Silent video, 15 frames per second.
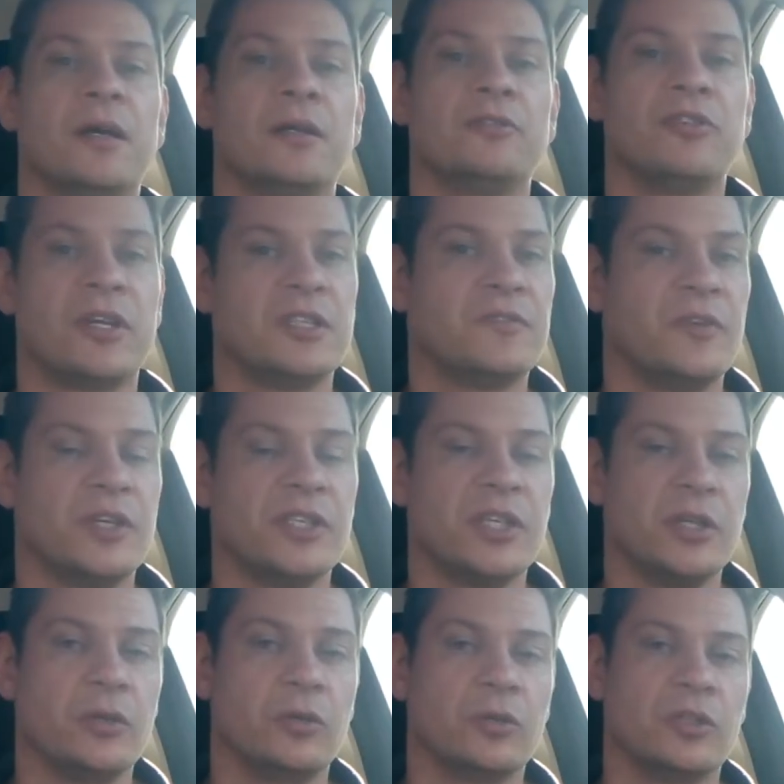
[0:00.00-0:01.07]
transfer
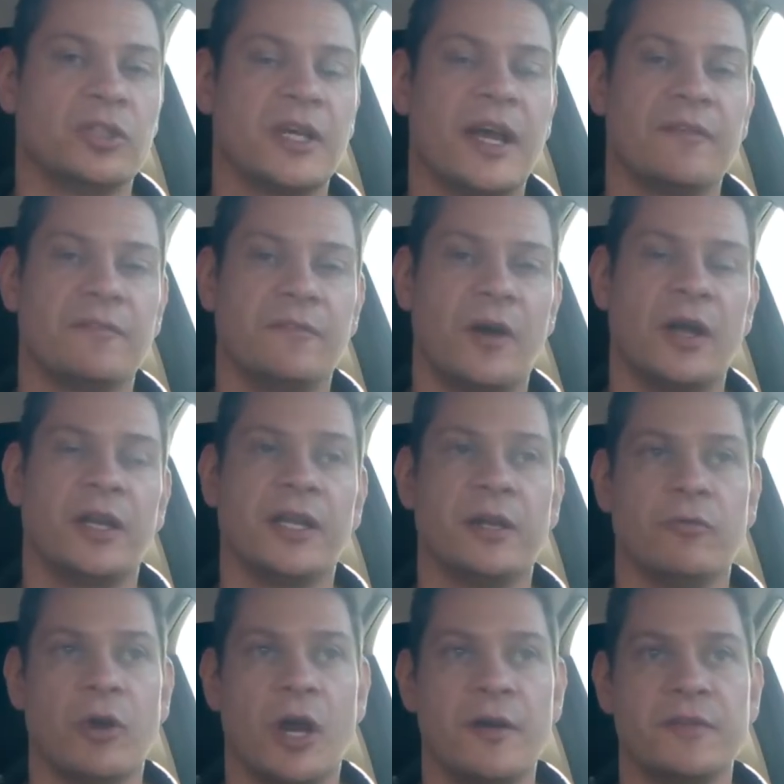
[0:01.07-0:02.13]
seals have finally
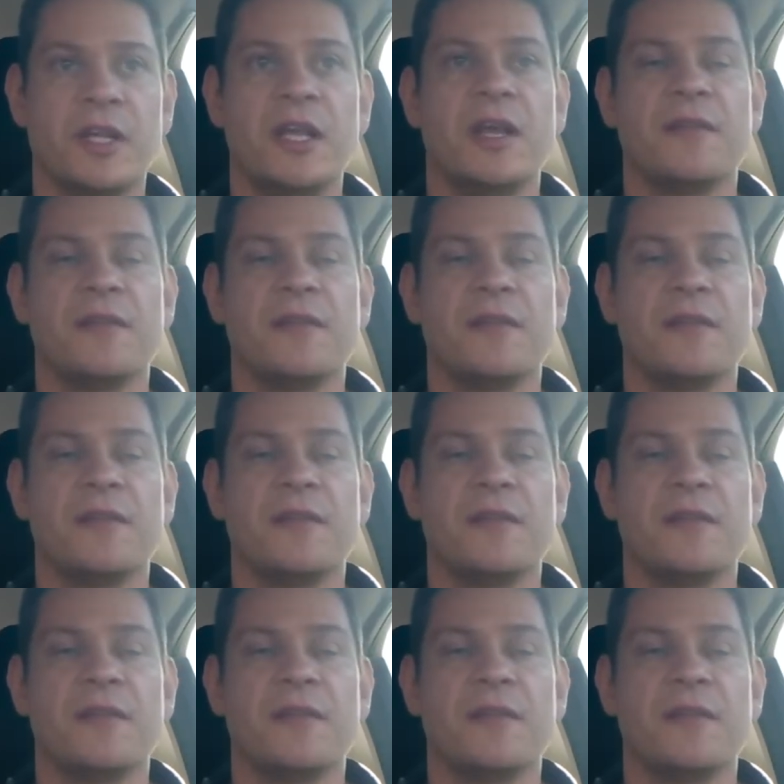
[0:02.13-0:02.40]
arrived.